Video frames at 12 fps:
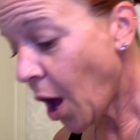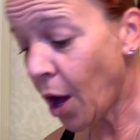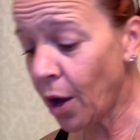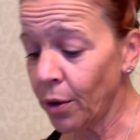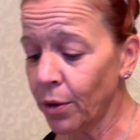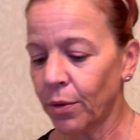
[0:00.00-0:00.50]

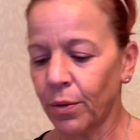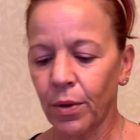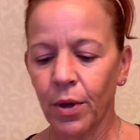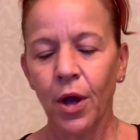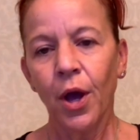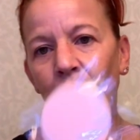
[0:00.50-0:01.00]
Oh,
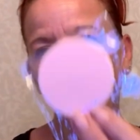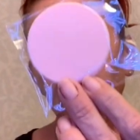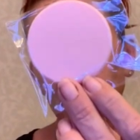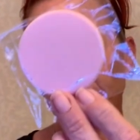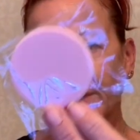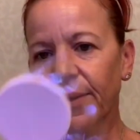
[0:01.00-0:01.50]

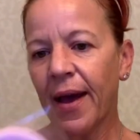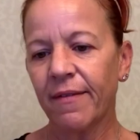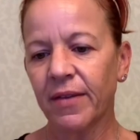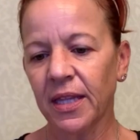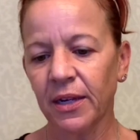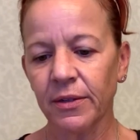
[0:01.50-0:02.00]
we also
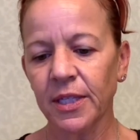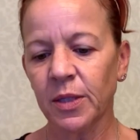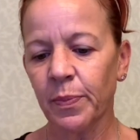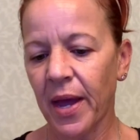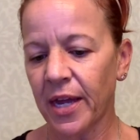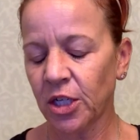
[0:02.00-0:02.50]
have a little
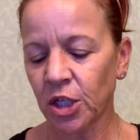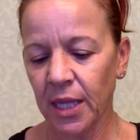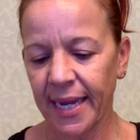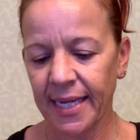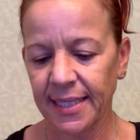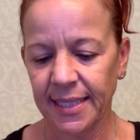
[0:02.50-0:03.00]
sponge,
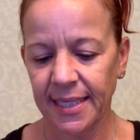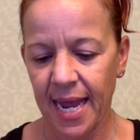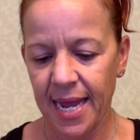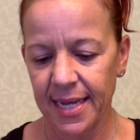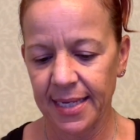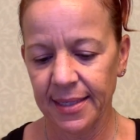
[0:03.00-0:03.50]
like it
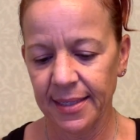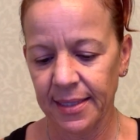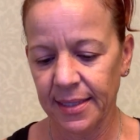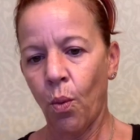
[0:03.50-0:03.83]
says.